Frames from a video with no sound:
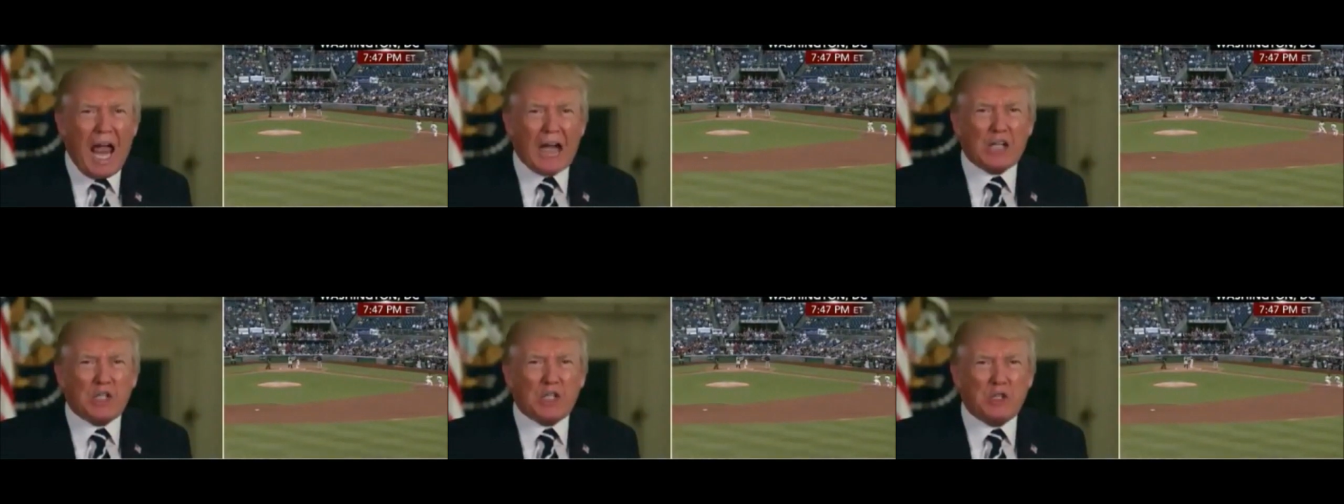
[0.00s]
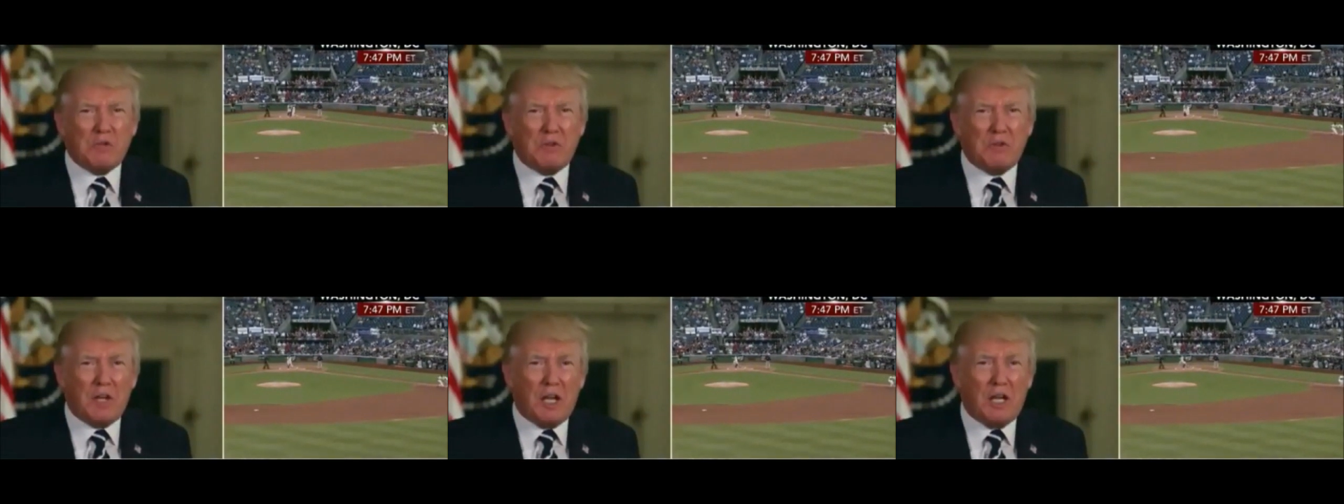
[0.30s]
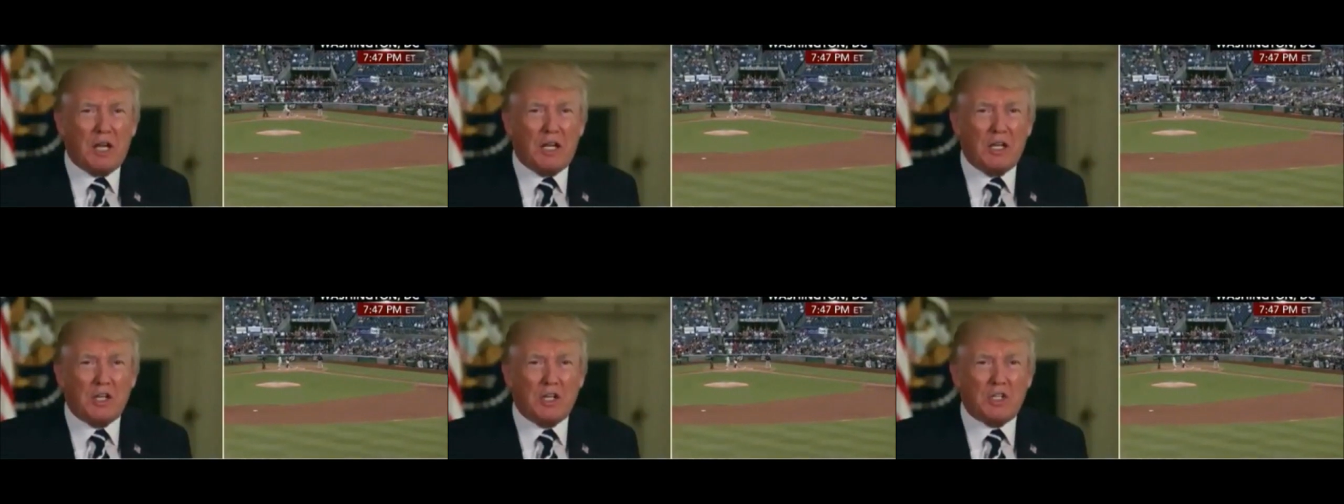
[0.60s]
acts of
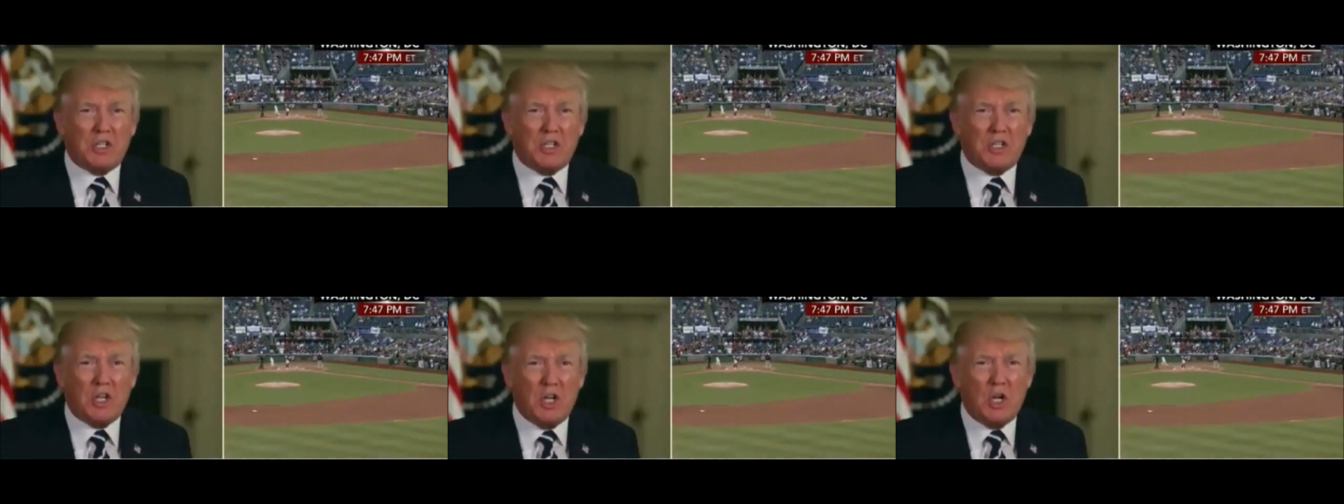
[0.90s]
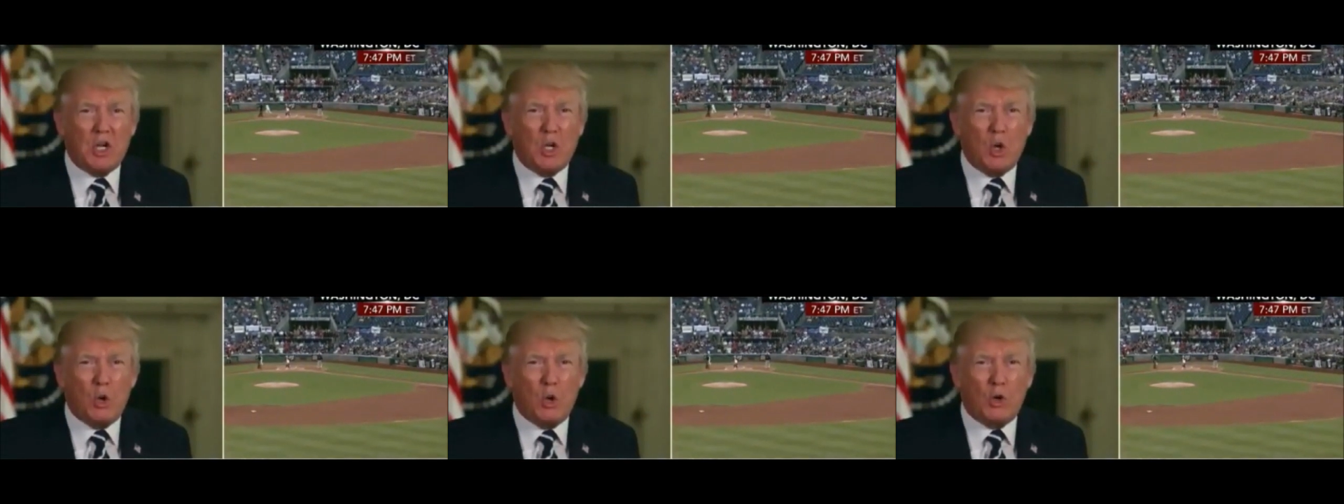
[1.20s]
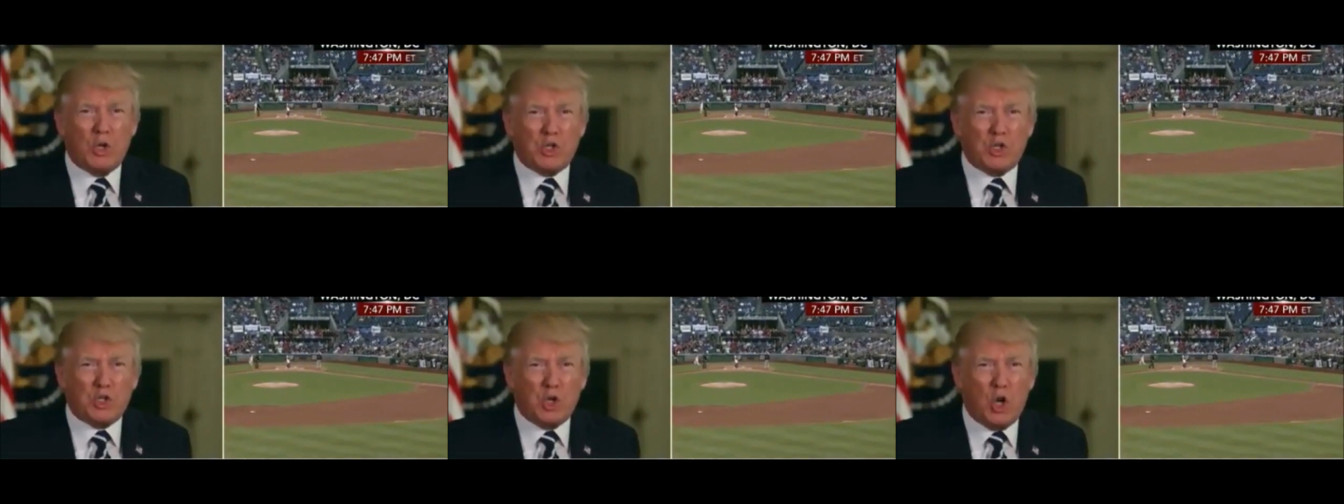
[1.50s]
violence,
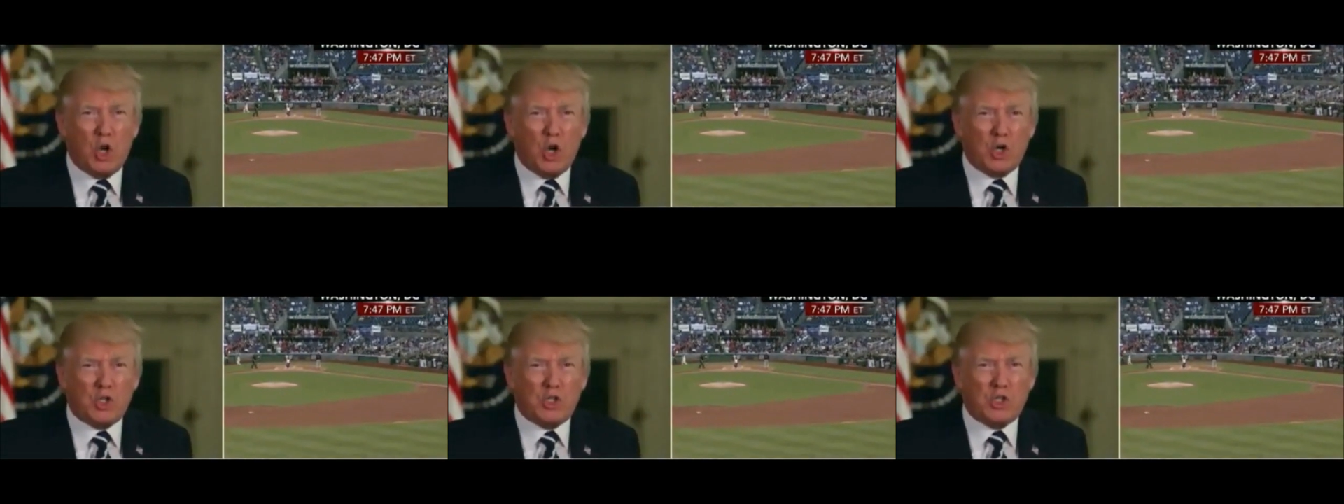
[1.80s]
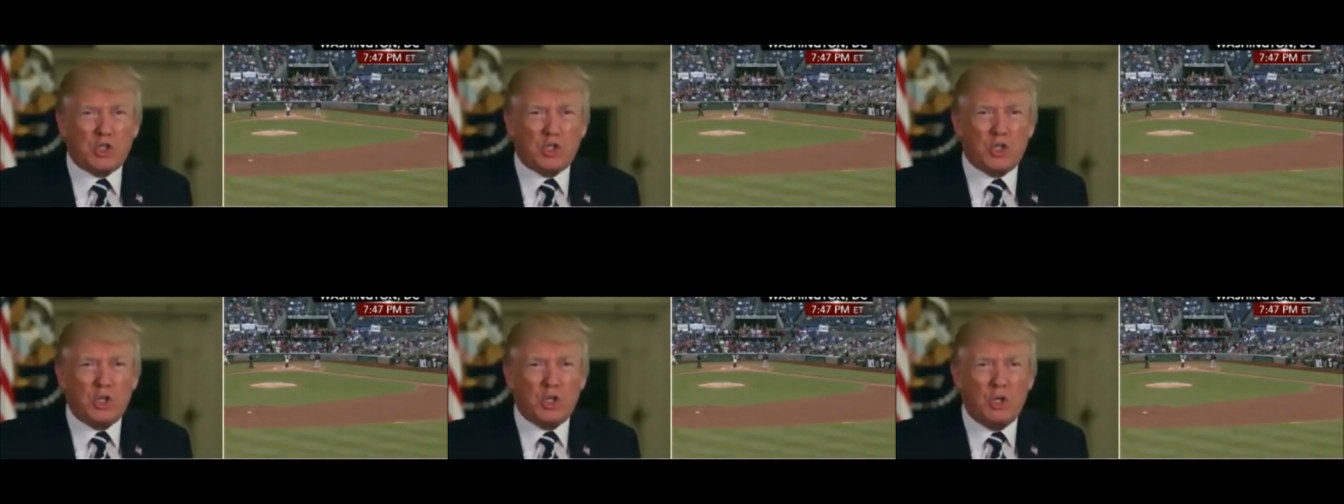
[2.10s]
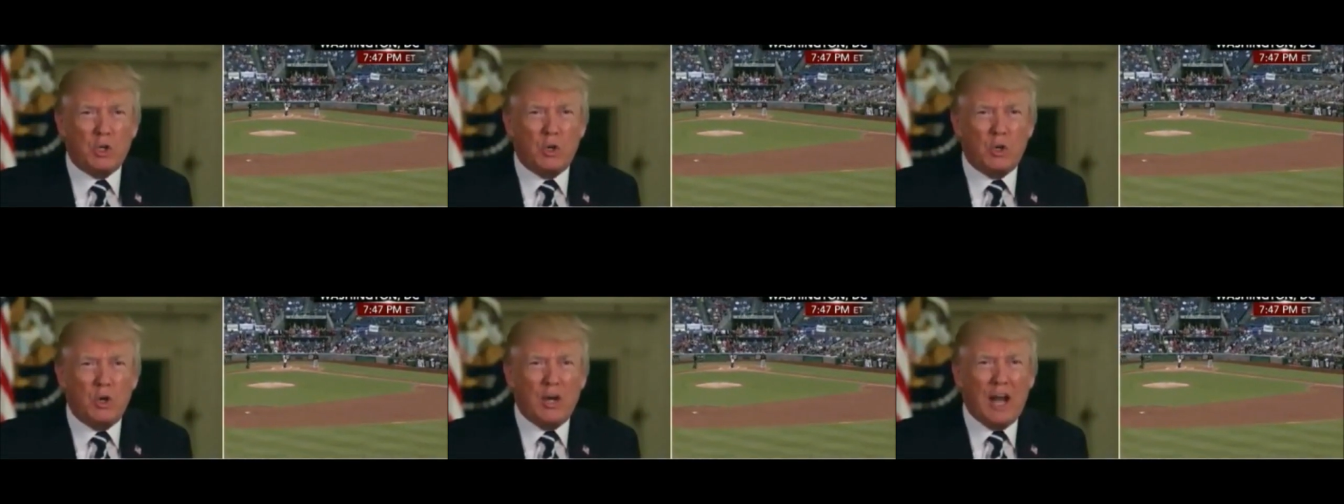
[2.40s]
or
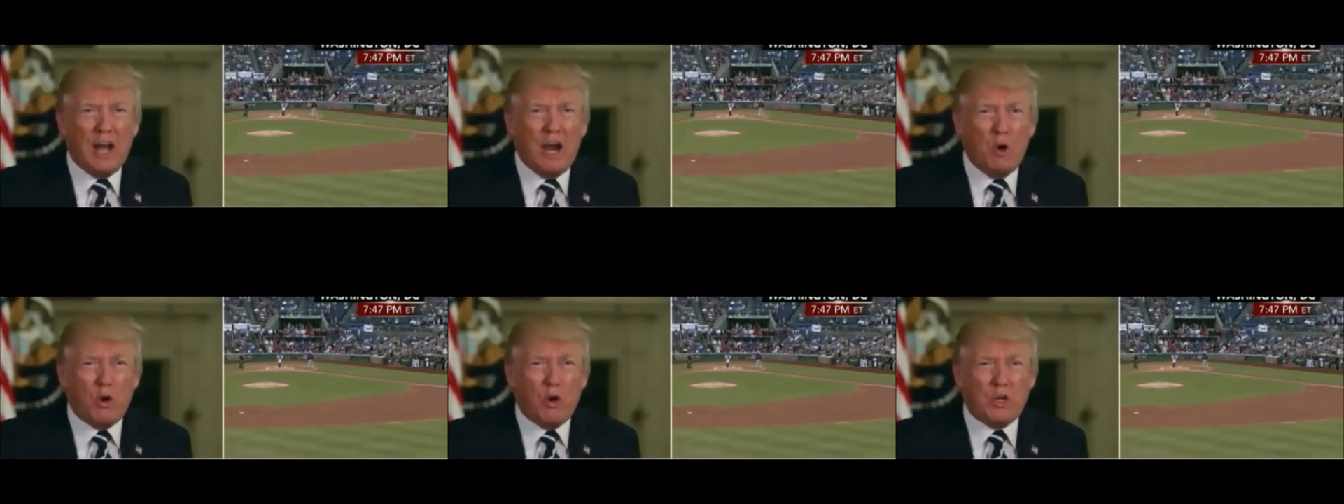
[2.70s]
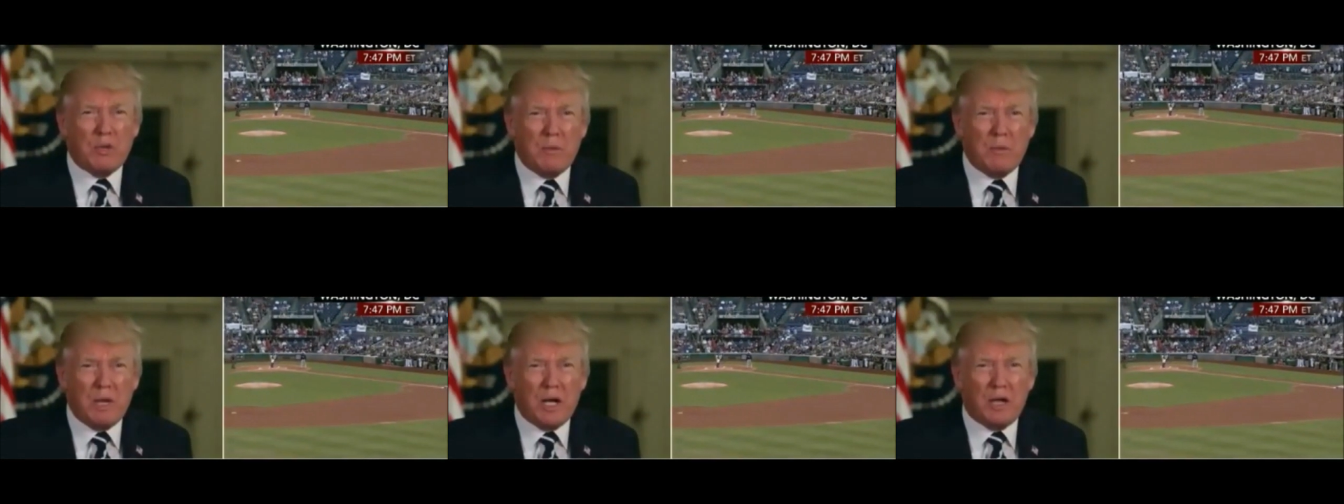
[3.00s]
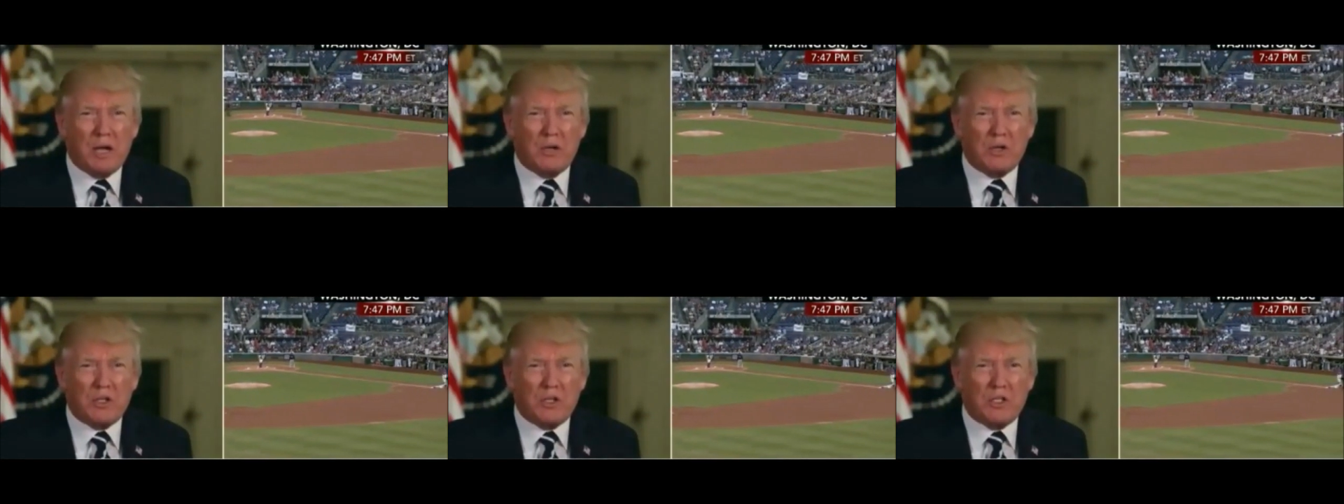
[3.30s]
assaults on our
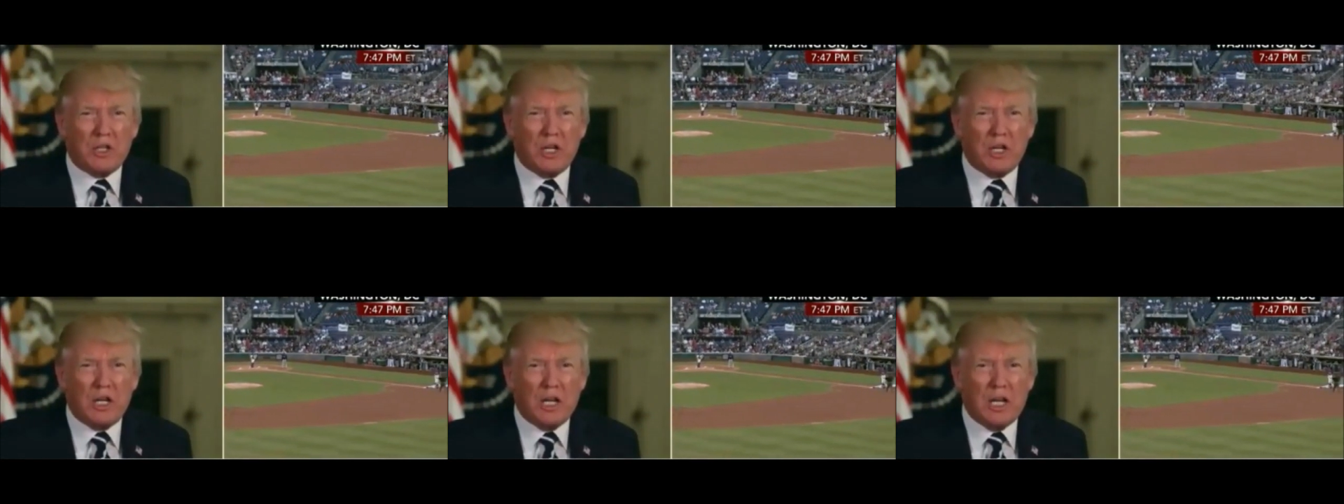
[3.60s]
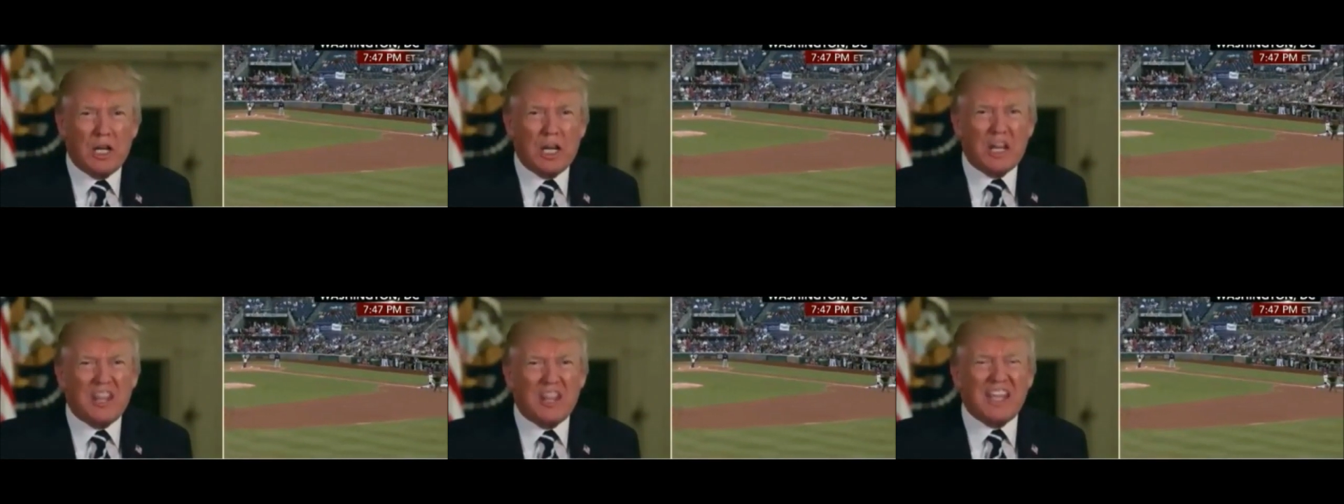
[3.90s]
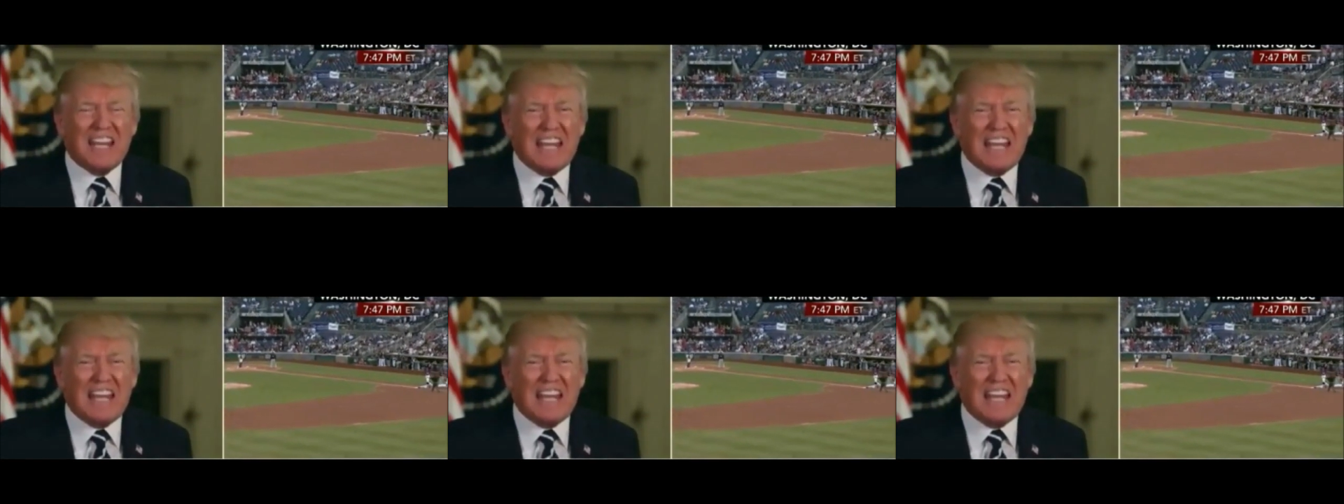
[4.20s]
democracy.